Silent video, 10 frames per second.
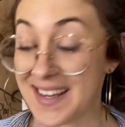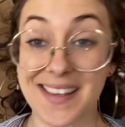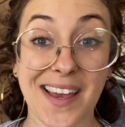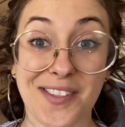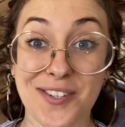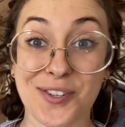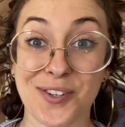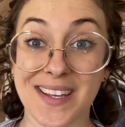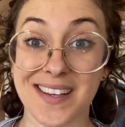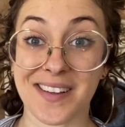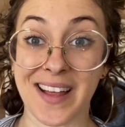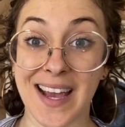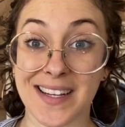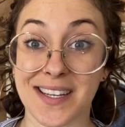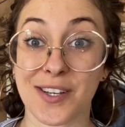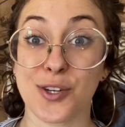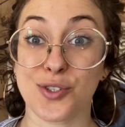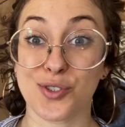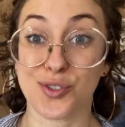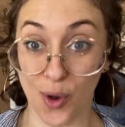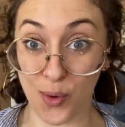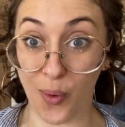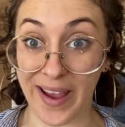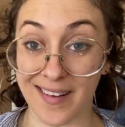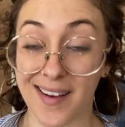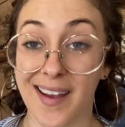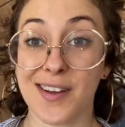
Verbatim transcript: yeah, things are going to get galactic so quick